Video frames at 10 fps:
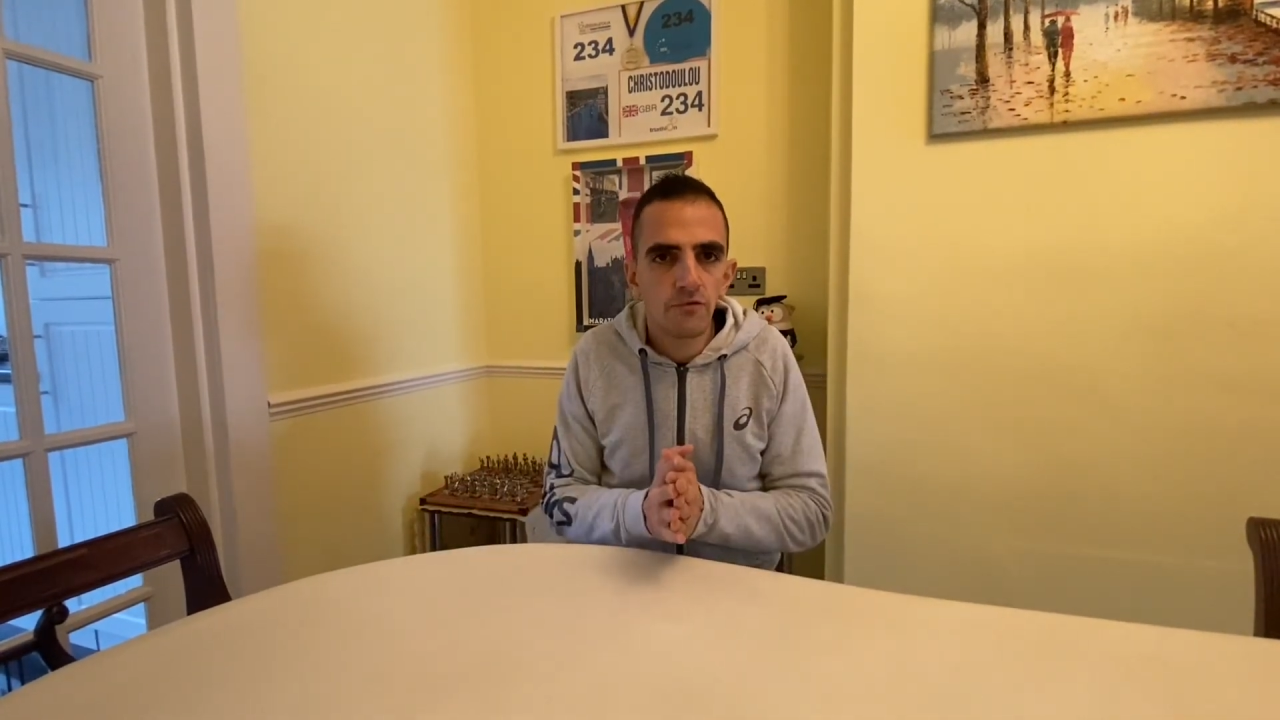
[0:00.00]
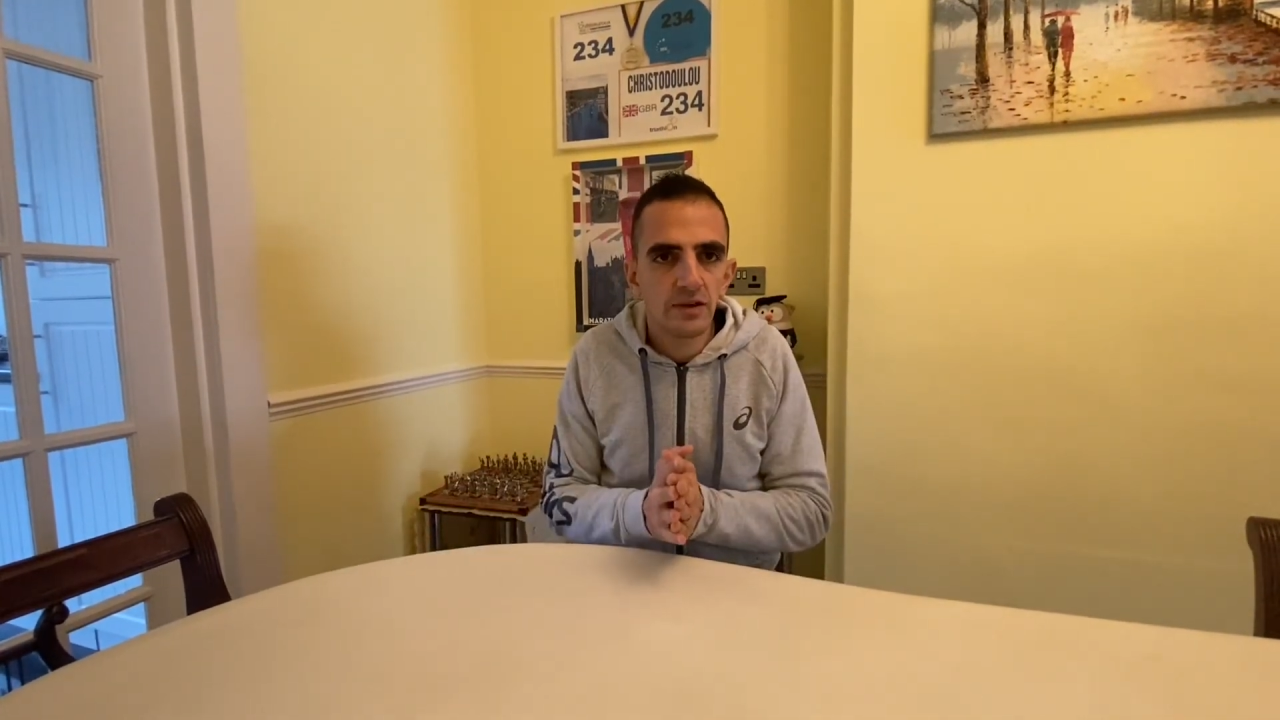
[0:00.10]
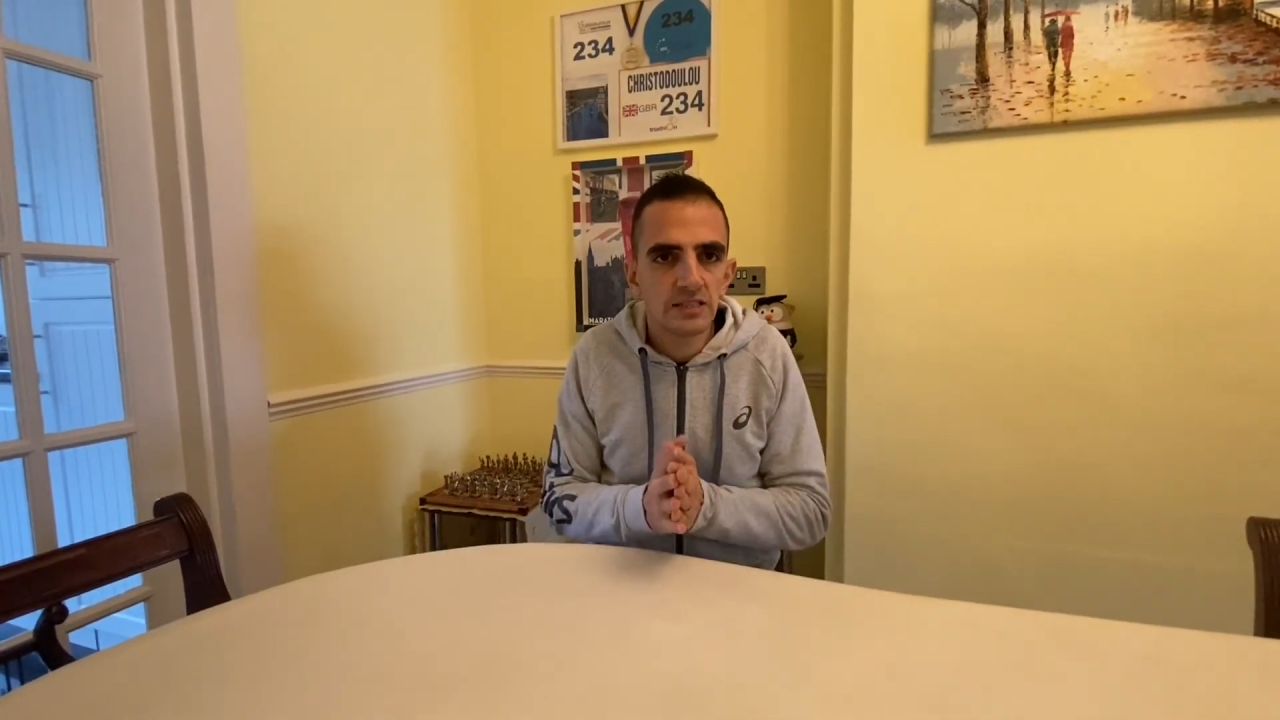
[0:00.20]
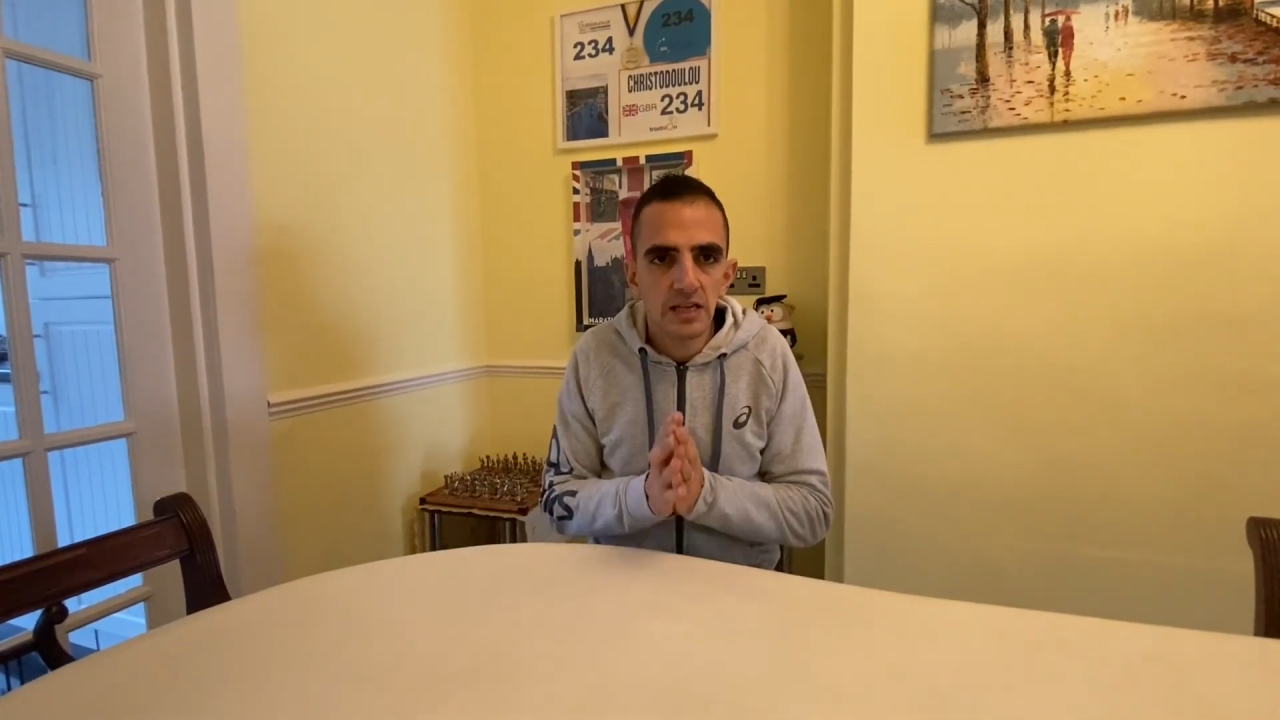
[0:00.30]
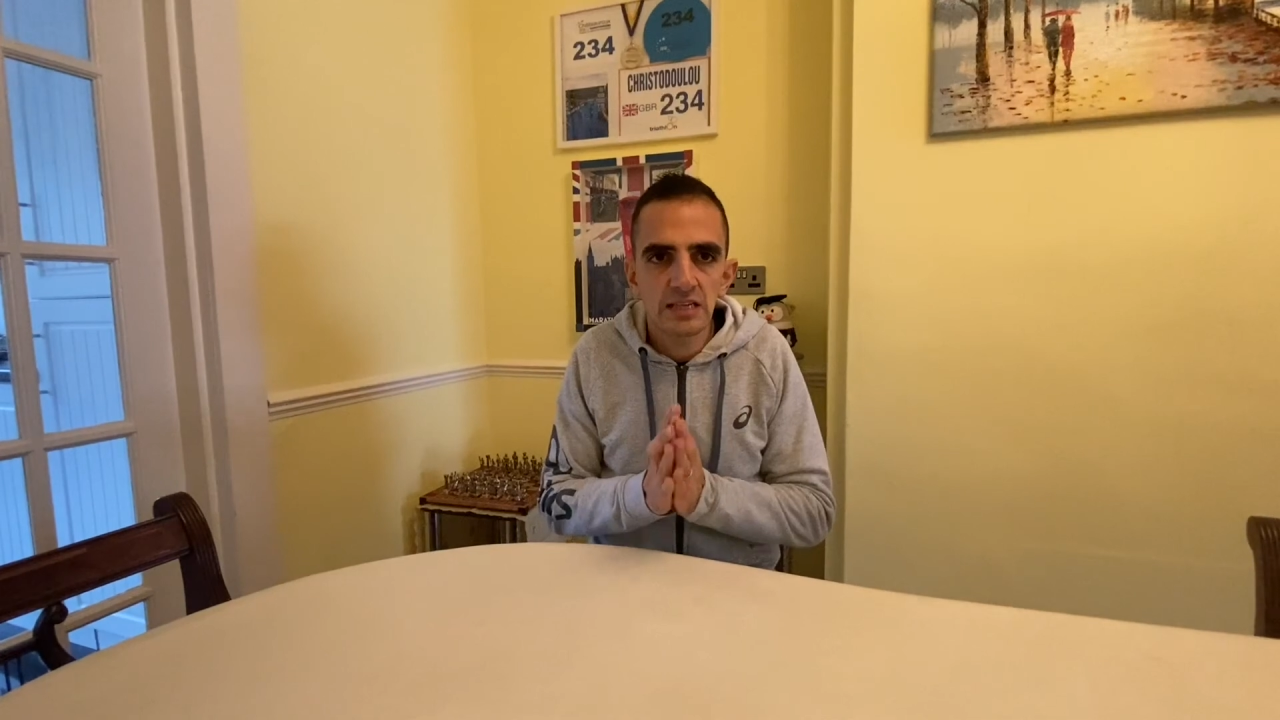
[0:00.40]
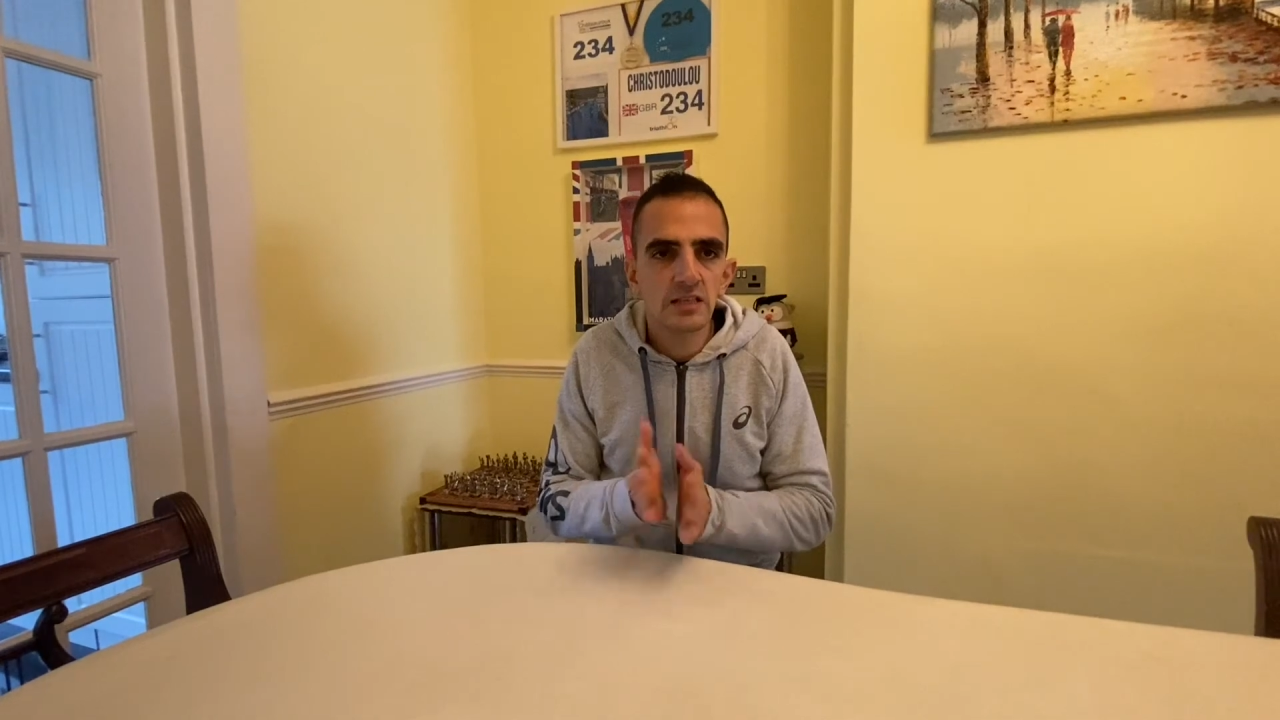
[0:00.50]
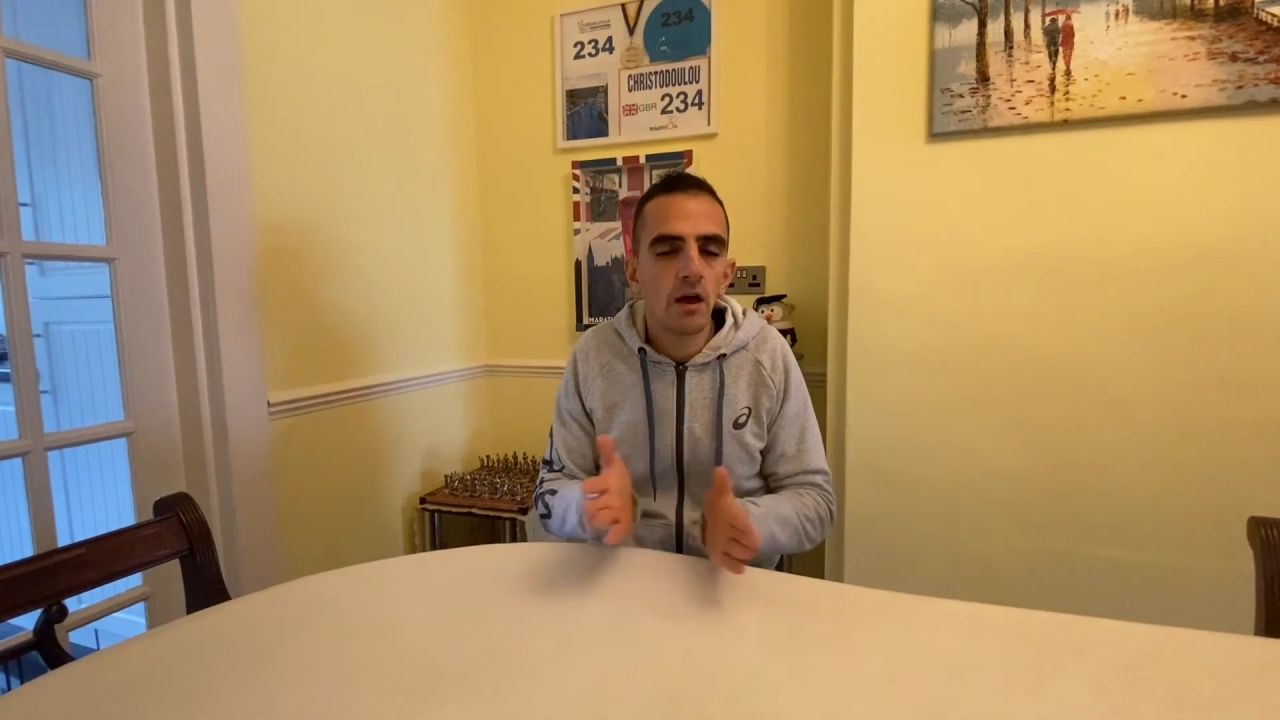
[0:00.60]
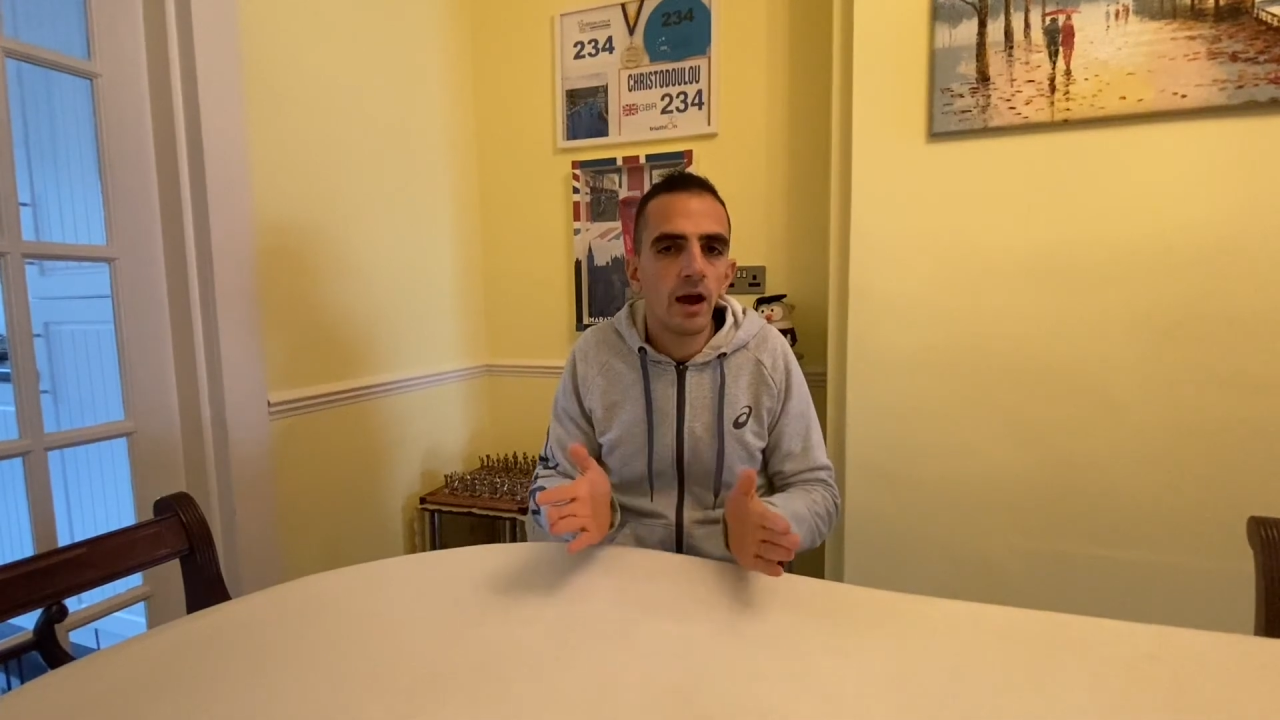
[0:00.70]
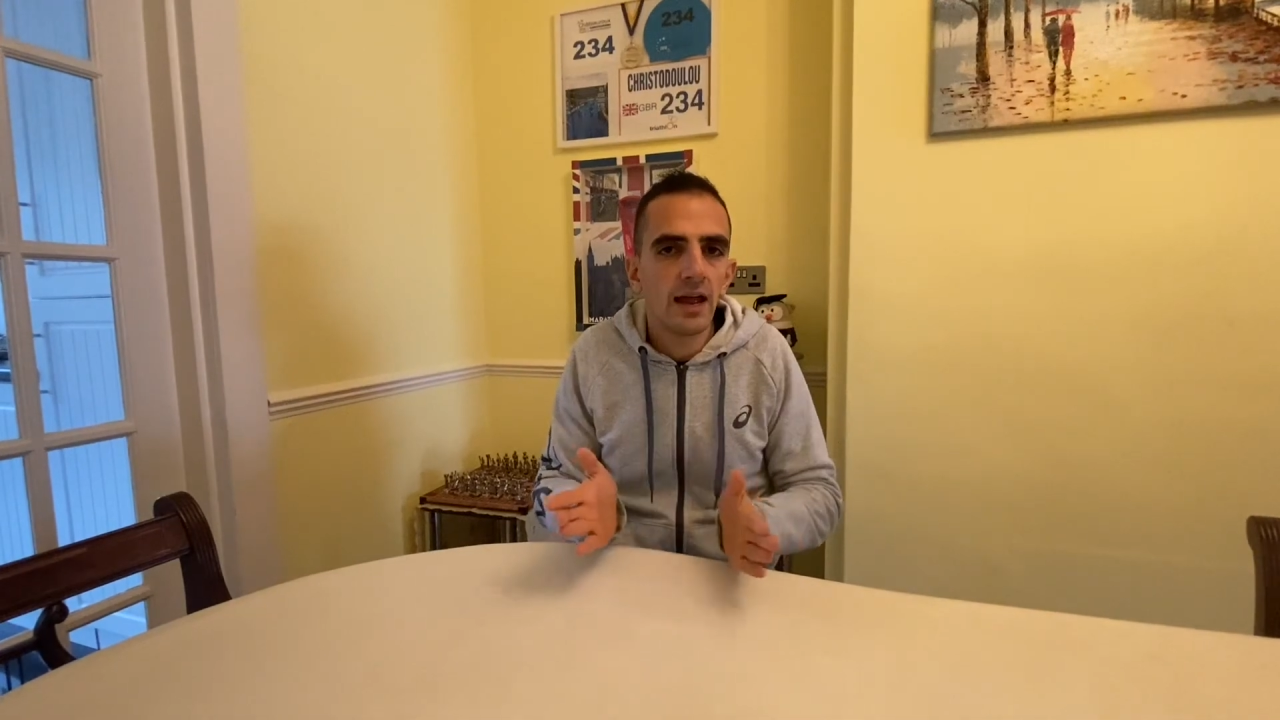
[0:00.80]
is light,